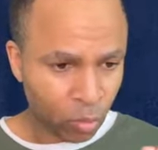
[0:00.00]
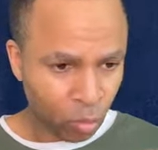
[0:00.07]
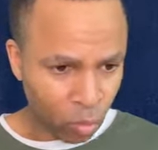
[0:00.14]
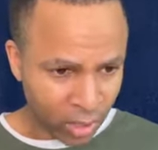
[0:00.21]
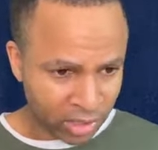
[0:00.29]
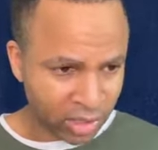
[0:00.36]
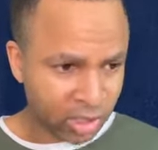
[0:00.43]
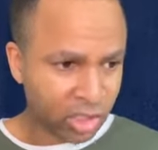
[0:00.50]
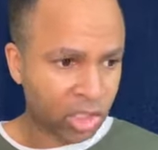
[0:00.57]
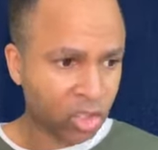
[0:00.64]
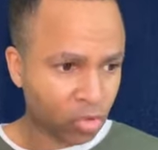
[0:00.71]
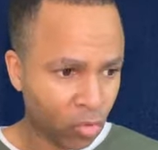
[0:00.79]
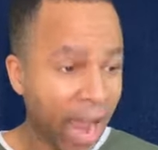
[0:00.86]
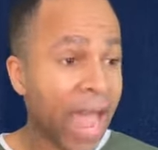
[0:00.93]
which is
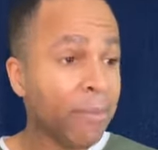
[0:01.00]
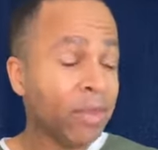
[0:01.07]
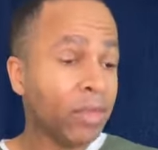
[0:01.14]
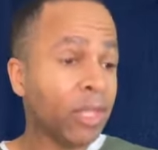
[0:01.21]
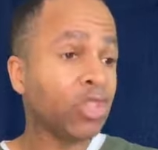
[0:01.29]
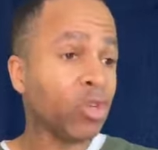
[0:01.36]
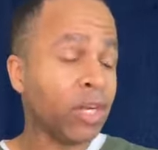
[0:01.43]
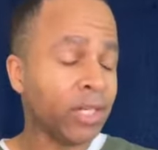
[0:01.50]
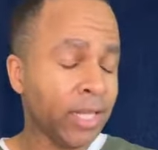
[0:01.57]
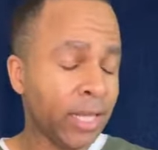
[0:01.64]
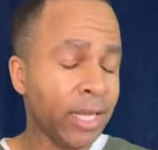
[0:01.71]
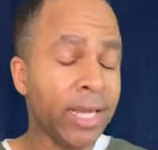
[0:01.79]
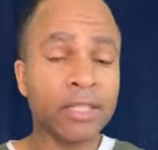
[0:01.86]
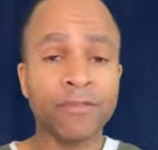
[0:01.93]
describing the
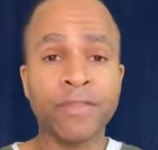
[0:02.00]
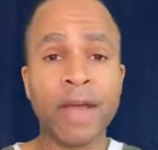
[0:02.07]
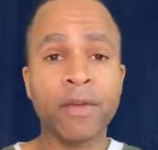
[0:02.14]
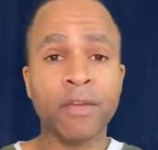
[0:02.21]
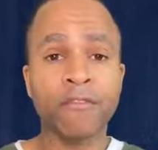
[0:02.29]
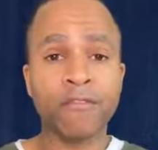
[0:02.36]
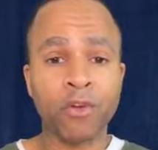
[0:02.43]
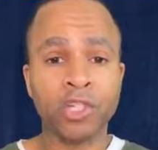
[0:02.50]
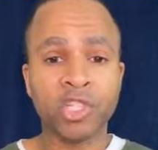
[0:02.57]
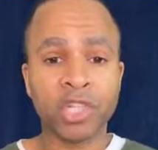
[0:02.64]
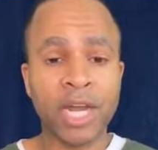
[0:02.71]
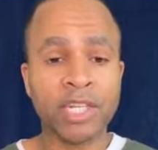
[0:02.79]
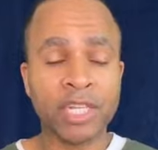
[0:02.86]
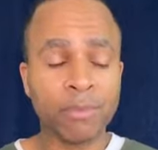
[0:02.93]
Trinity, is found in First
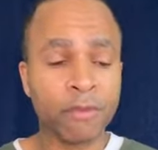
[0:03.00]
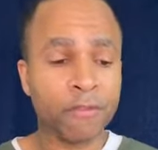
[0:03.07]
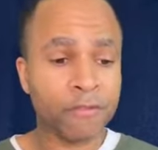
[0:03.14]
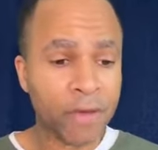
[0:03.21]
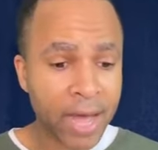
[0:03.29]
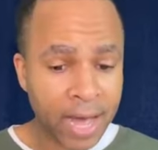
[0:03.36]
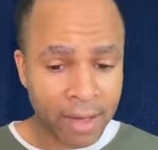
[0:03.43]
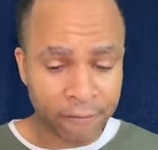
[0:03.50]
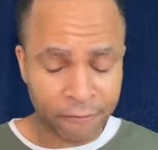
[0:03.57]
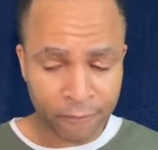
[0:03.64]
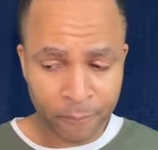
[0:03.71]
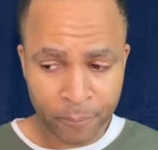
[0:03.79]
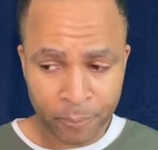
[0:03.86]
John chapter 5.